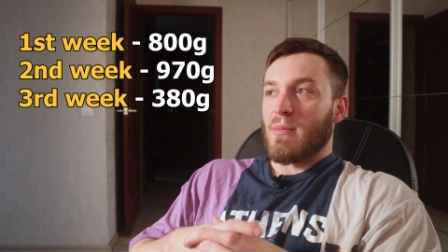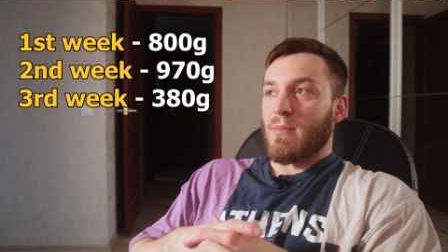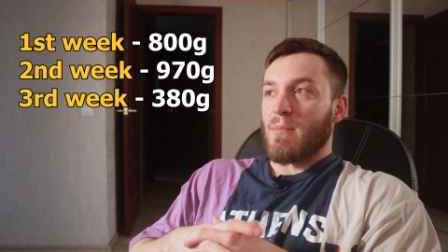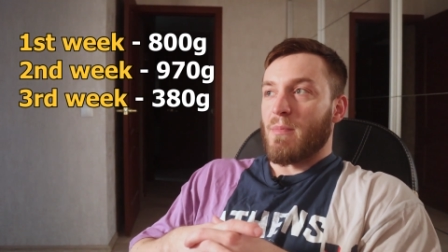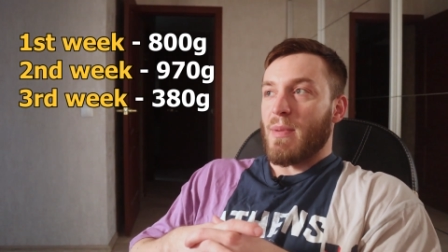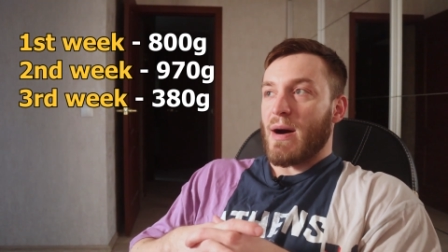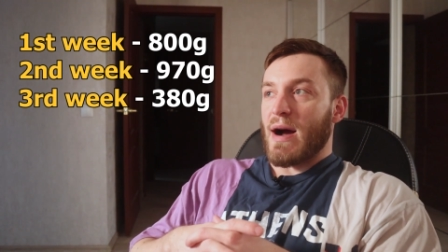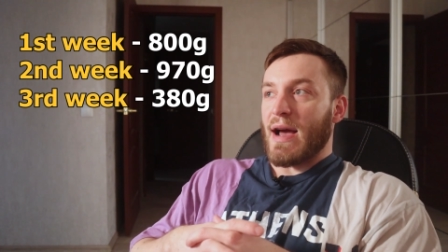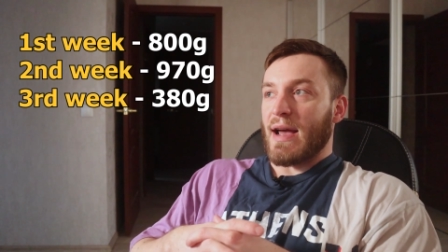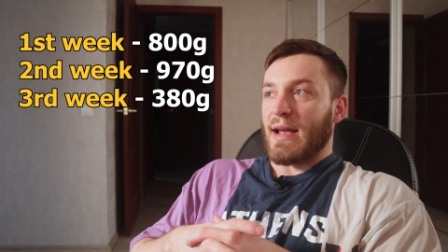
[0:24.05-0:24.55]

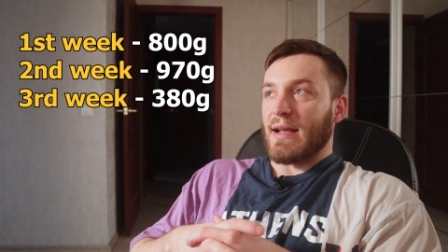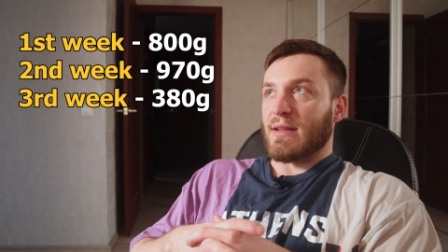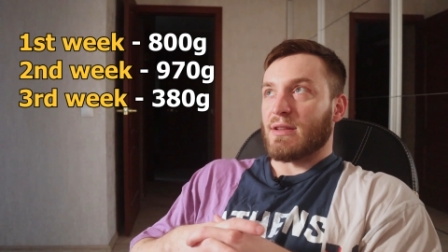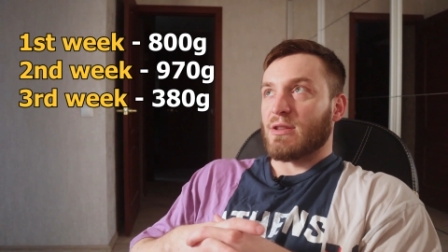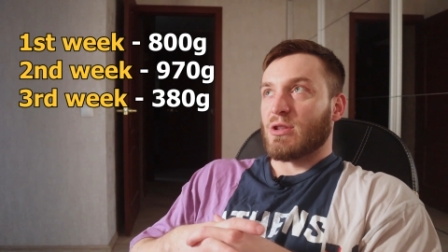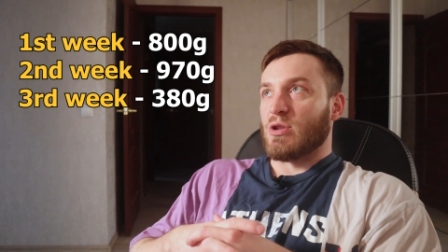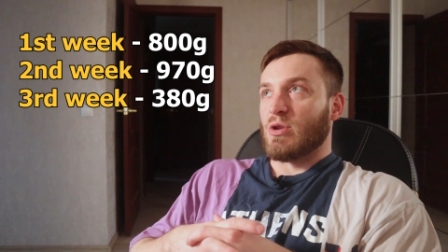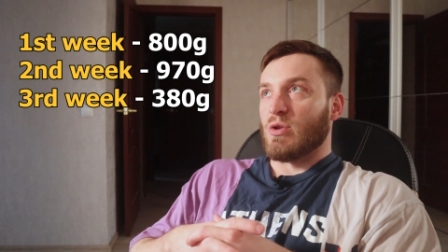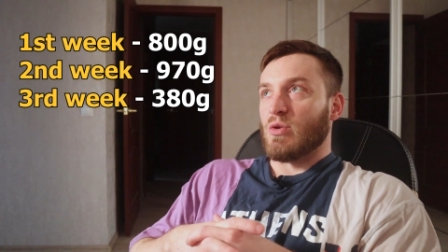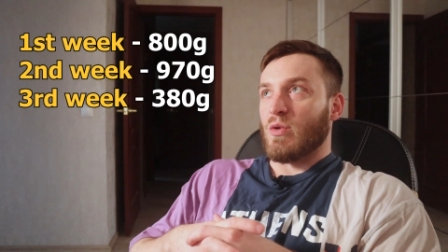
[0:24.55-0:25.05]
by
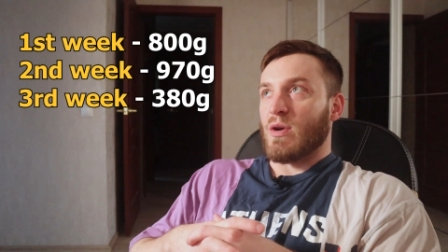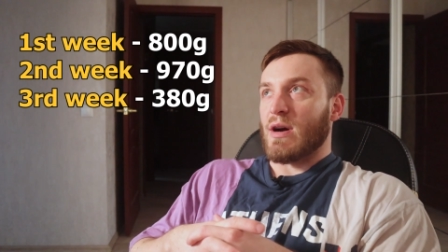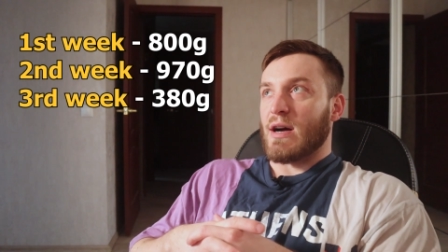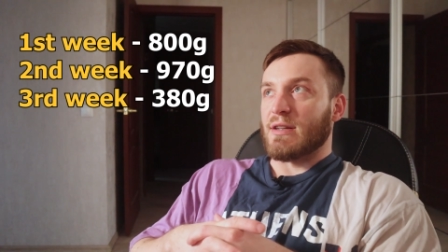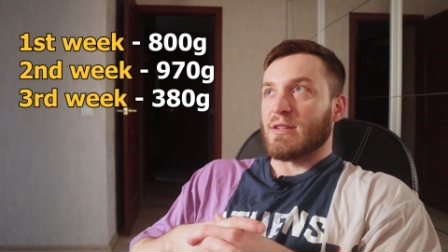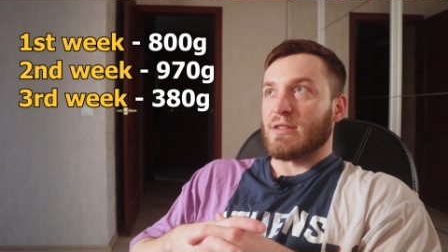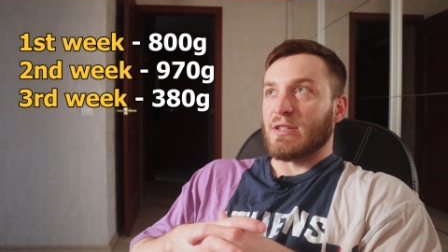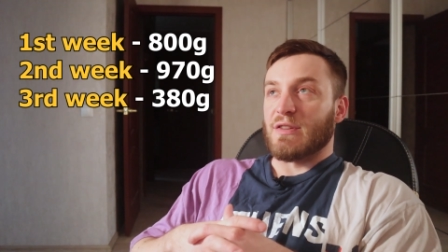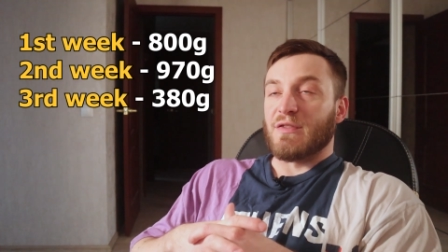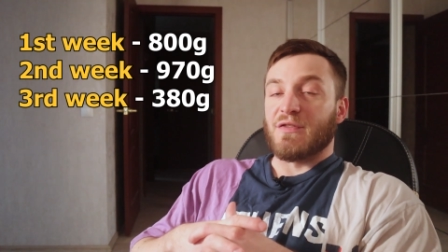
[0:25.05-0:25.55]

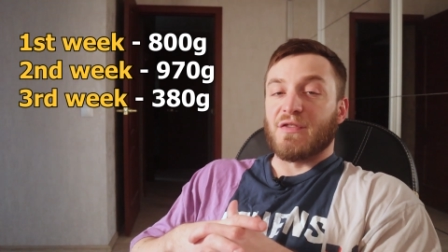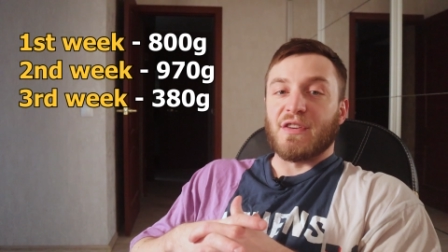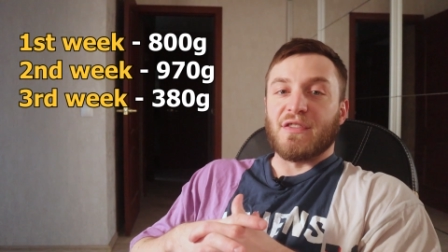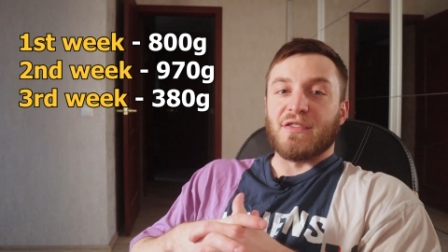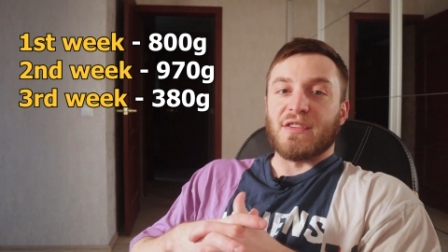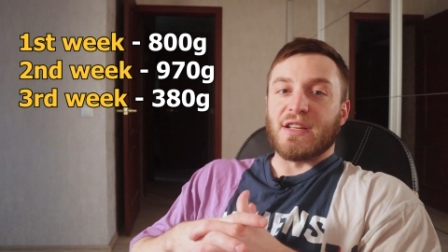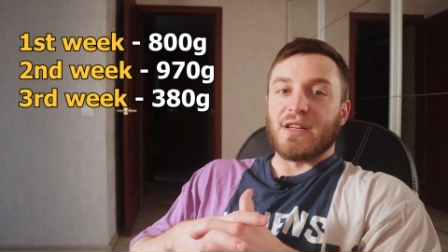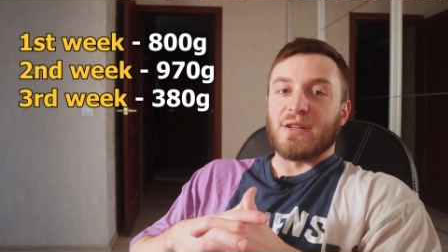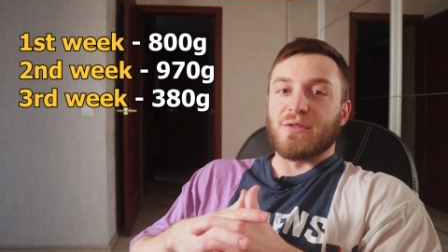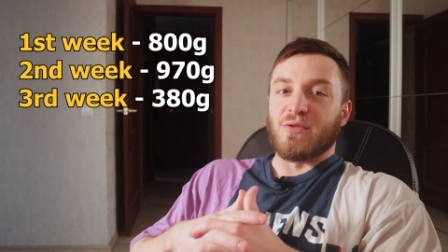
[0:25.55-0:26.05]

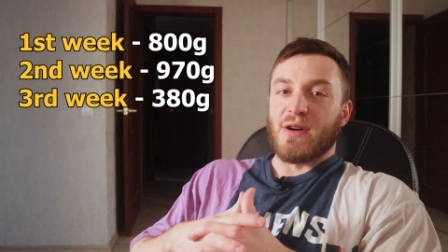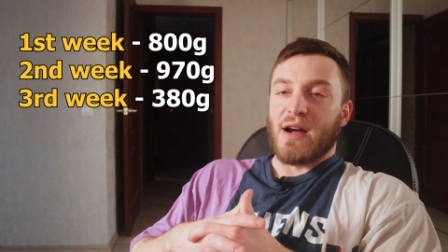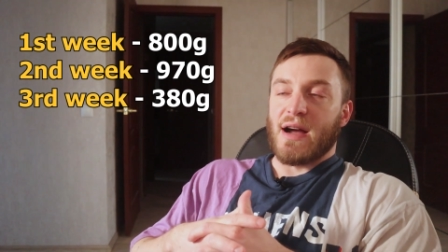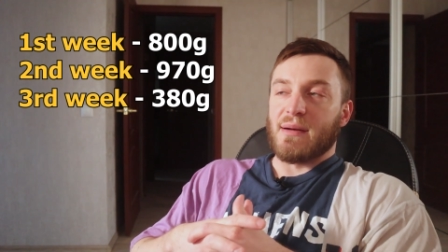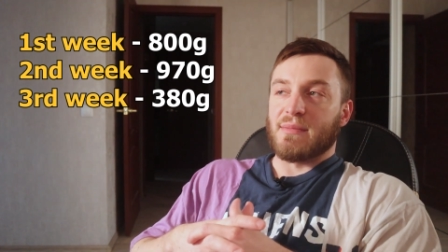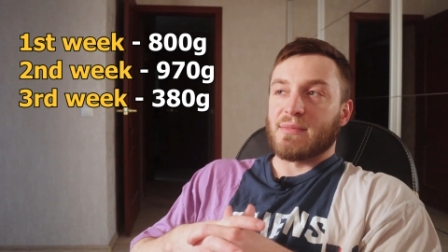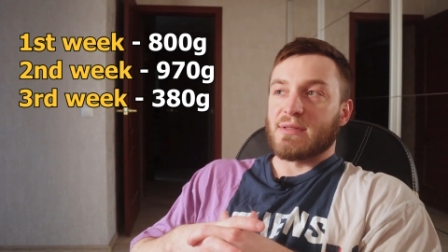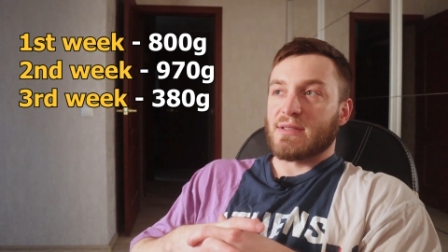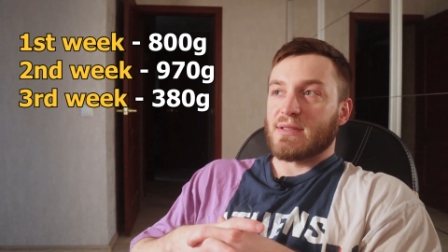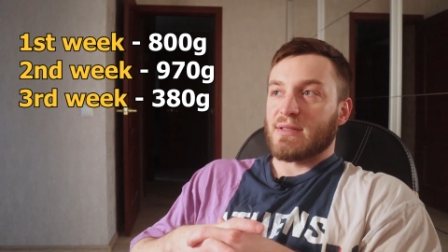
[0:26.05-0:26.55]
250
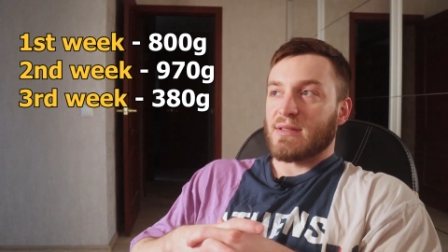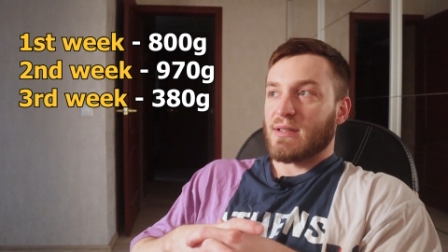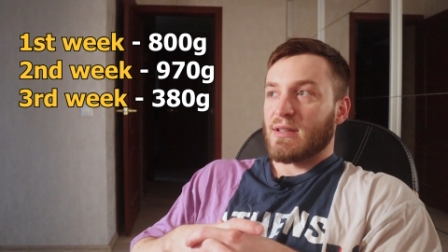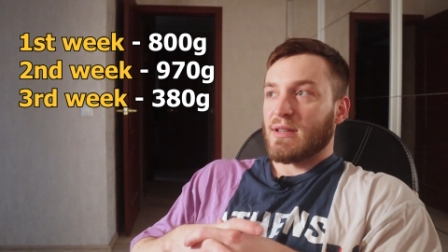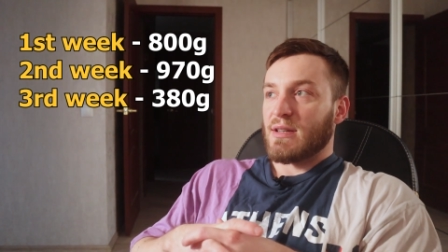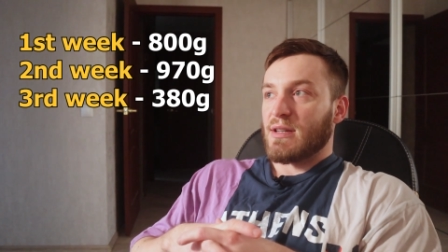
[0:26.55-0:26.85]
grams.